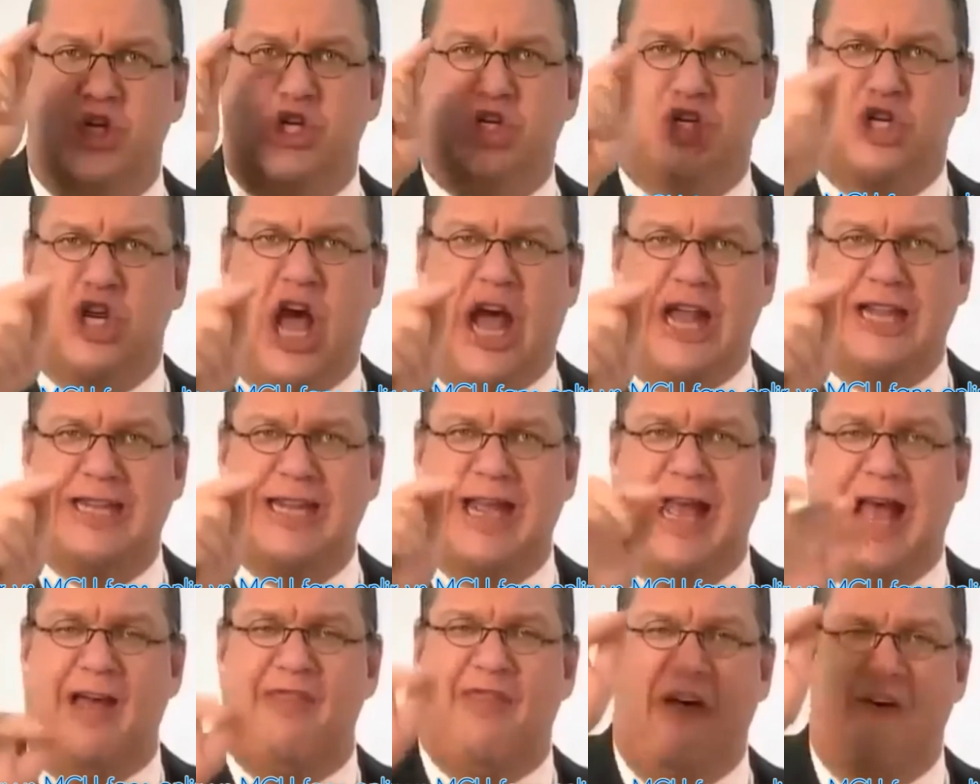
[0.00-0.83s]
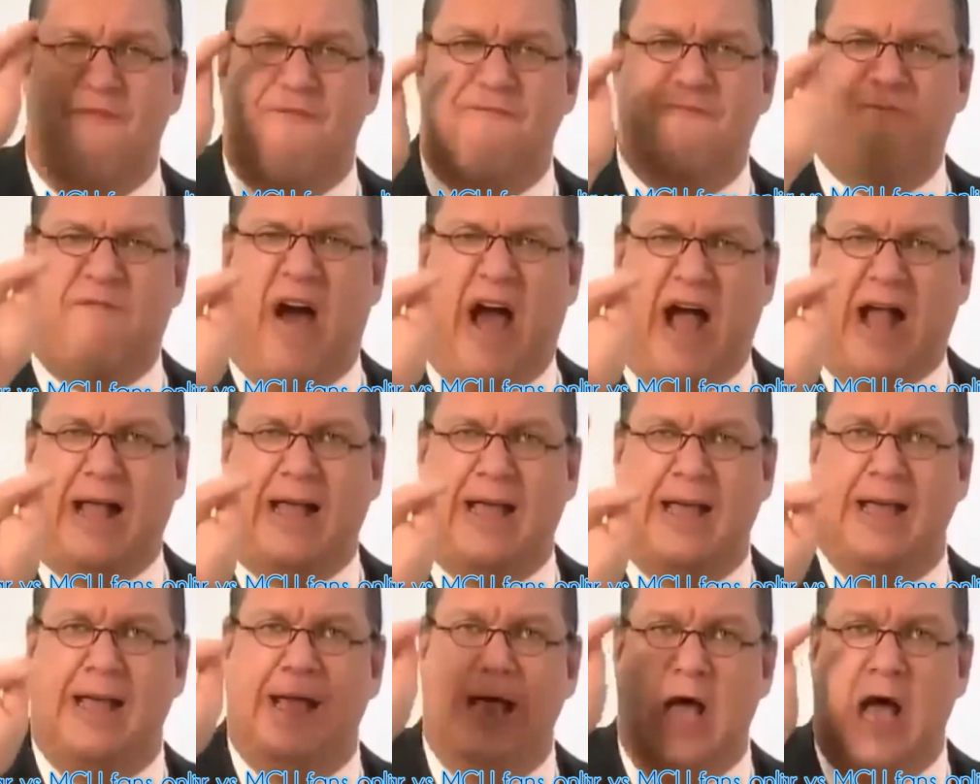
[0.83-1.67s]
Shut the
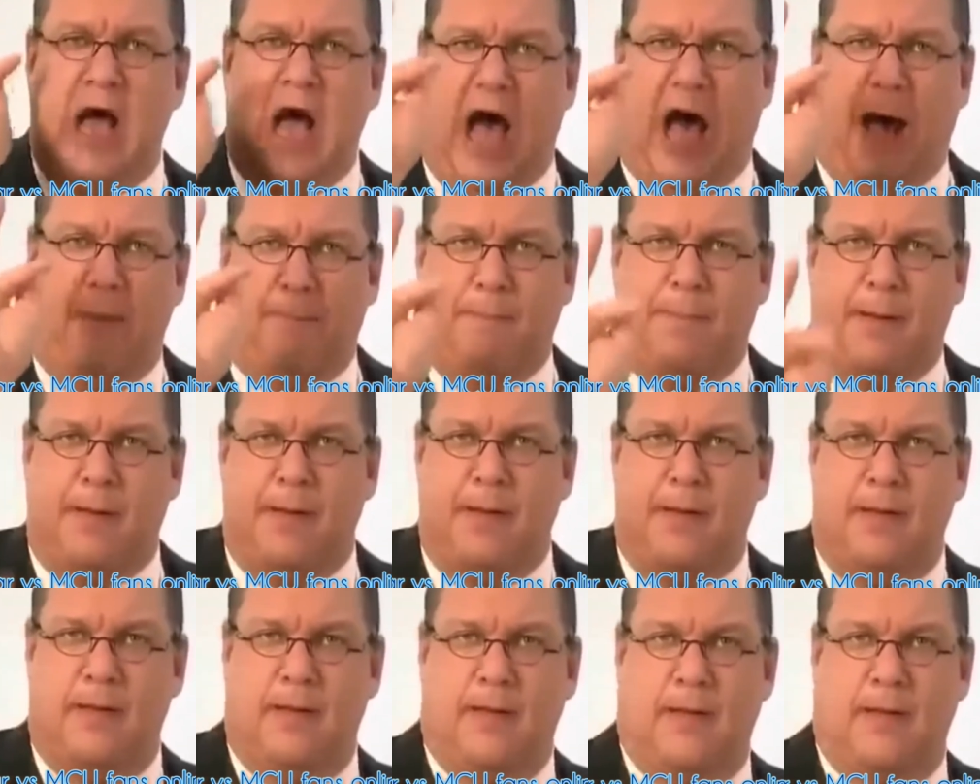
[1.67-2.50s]
fuck up!